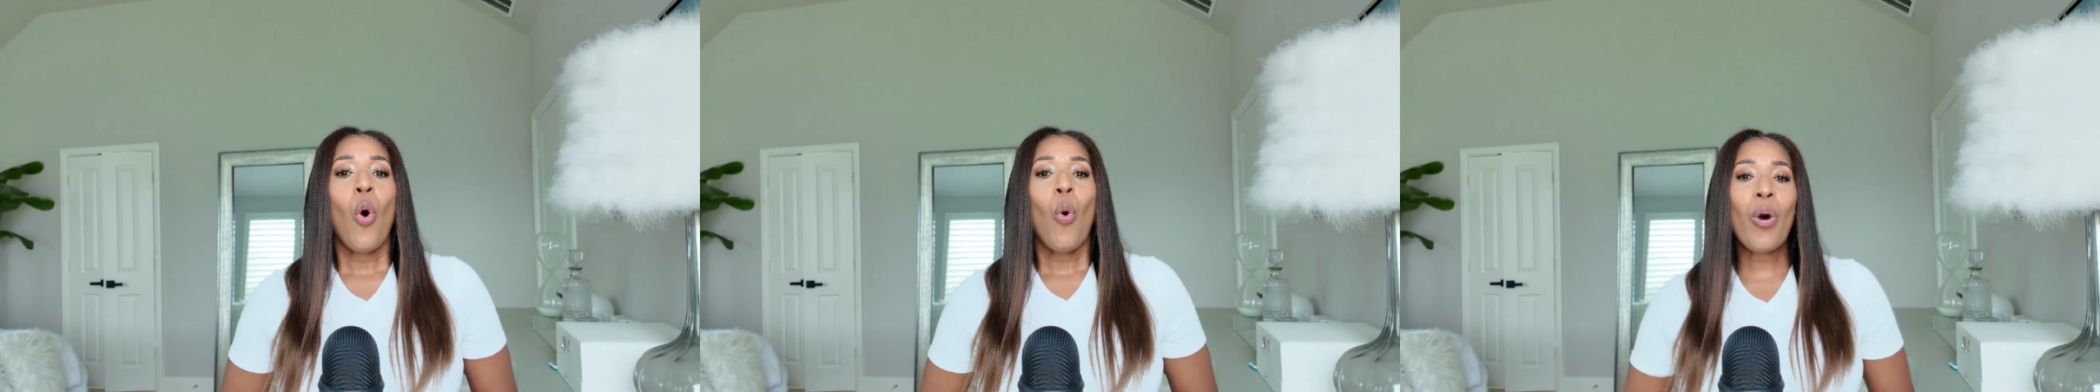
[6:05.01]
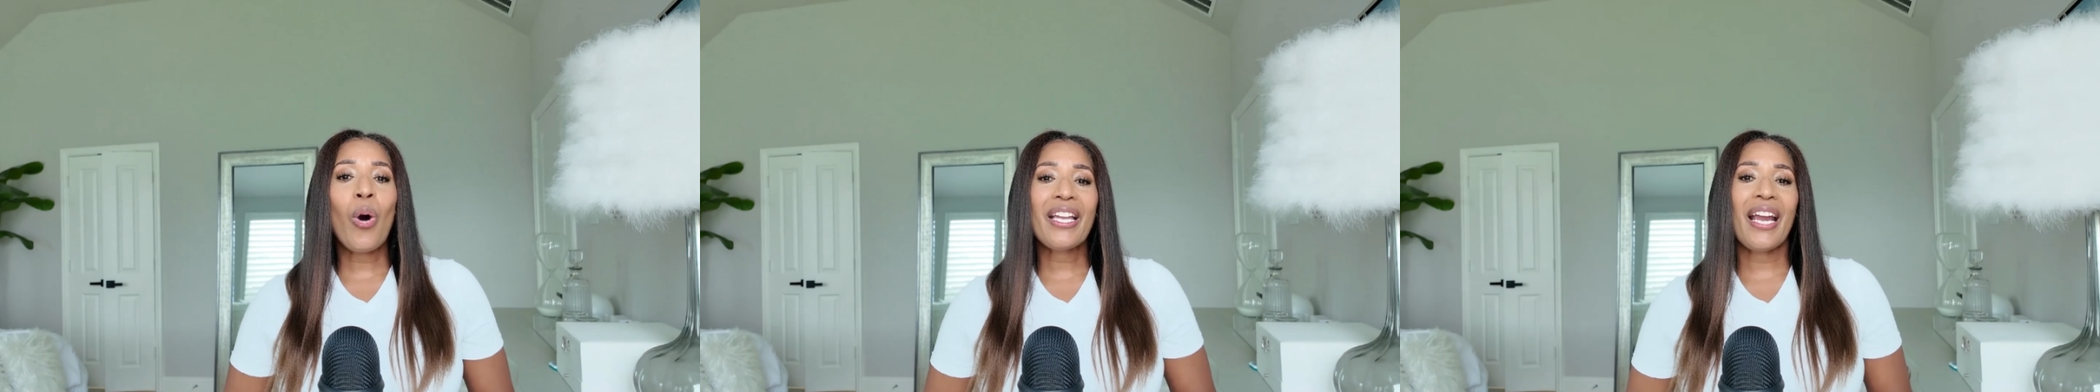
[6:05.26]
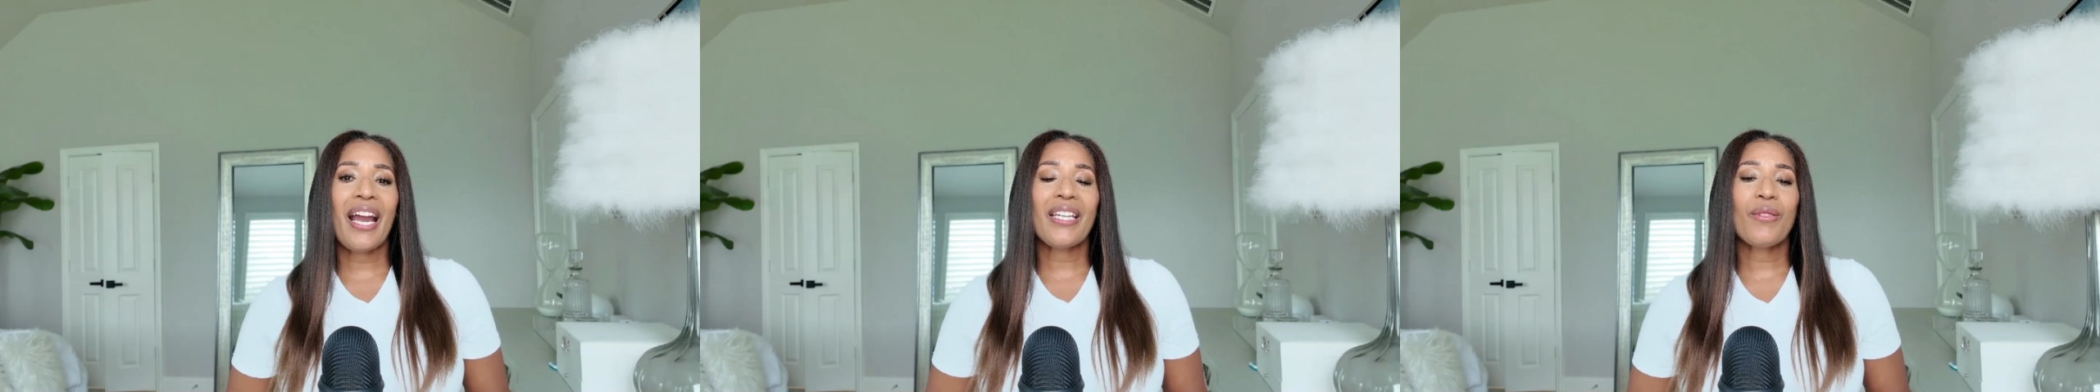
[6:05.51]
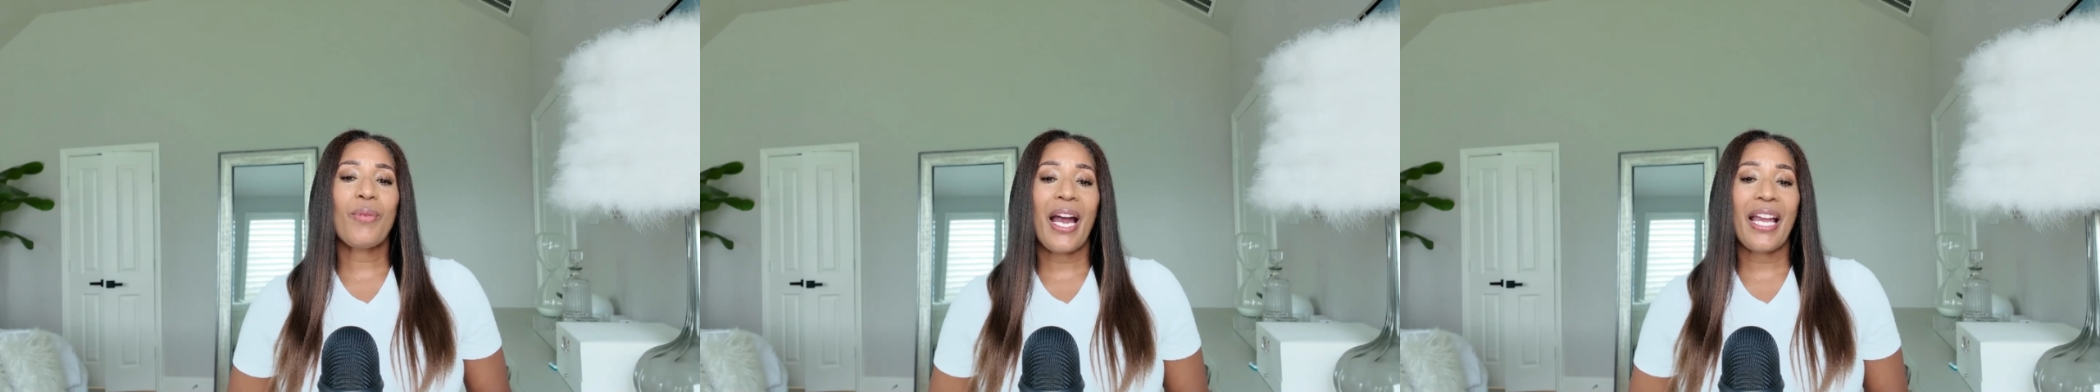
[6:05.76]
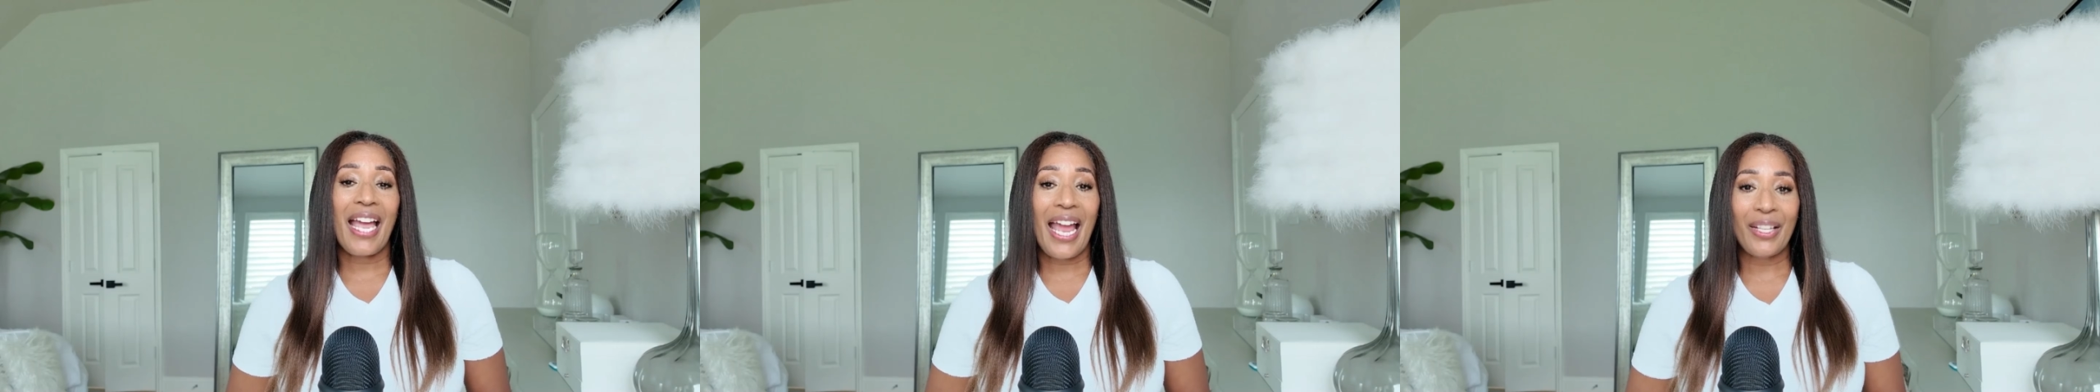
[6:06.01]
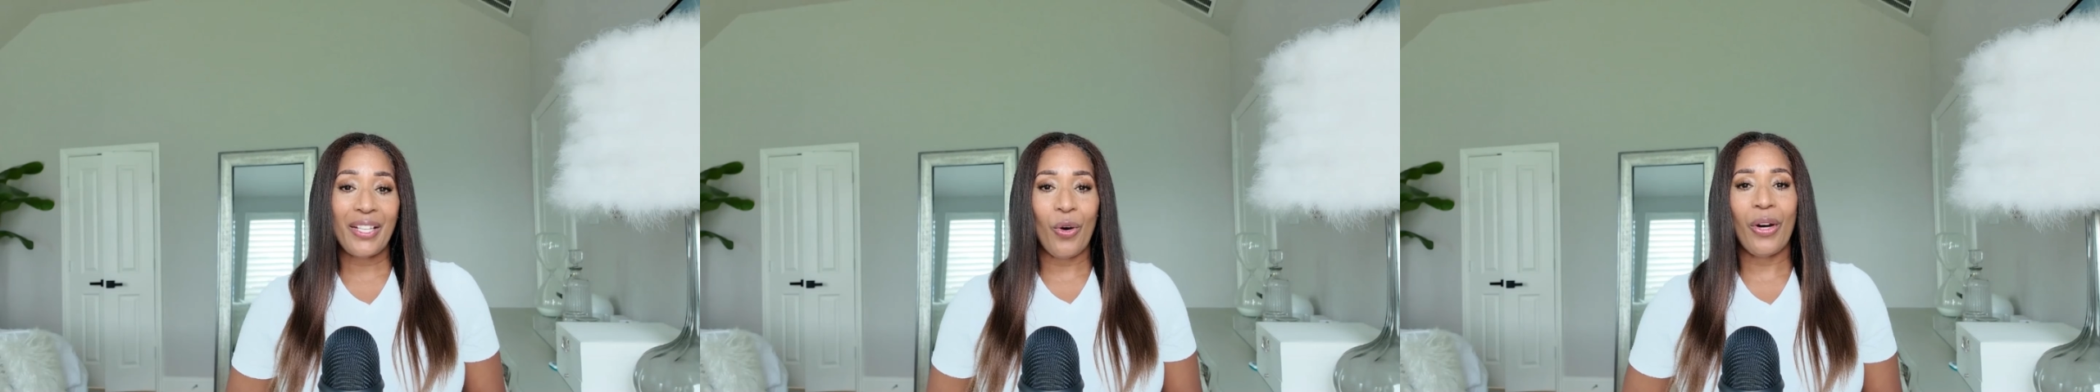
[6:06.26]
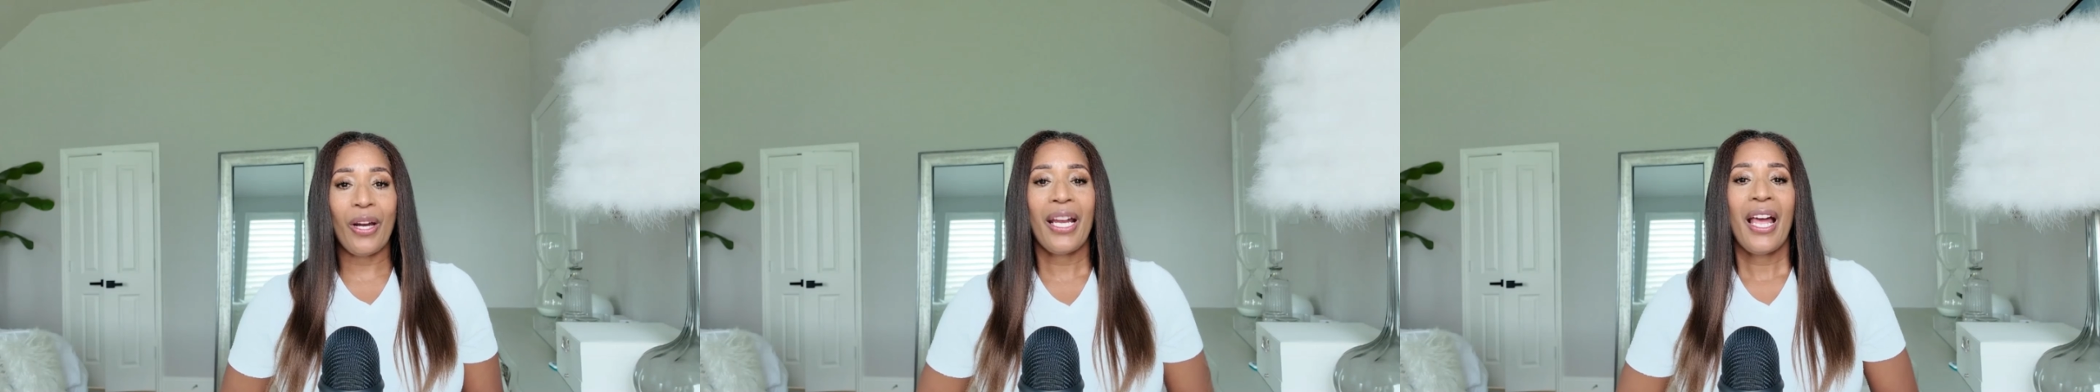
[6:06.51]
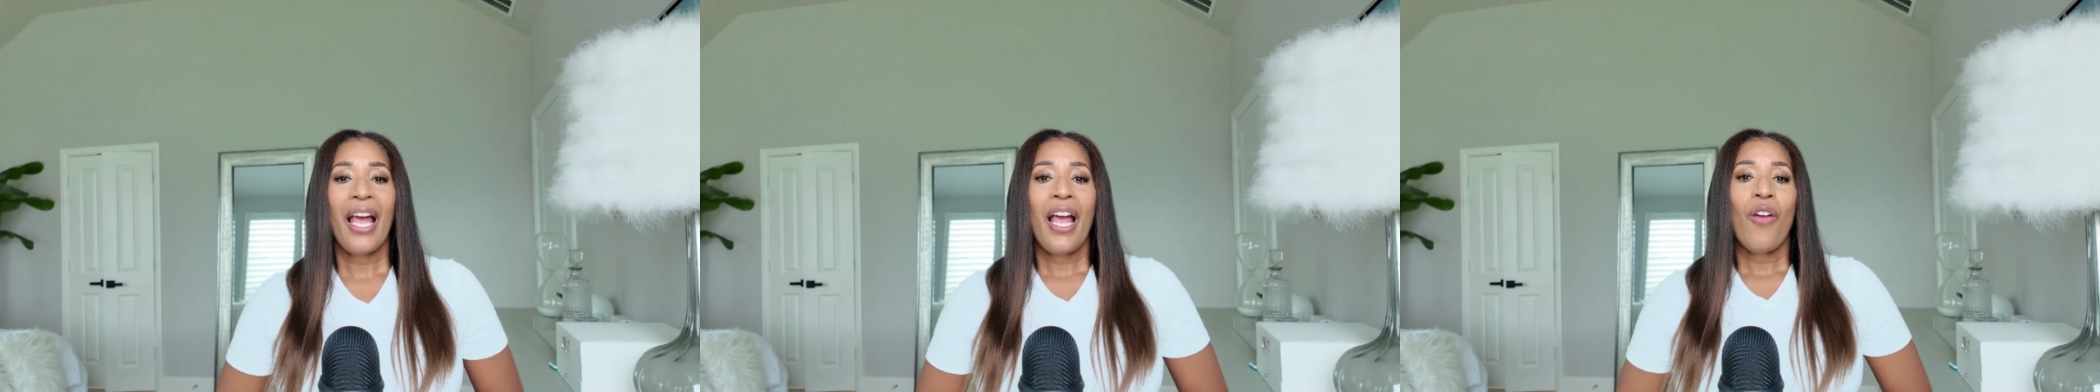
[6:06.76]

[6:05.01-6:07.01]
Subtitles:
organized by category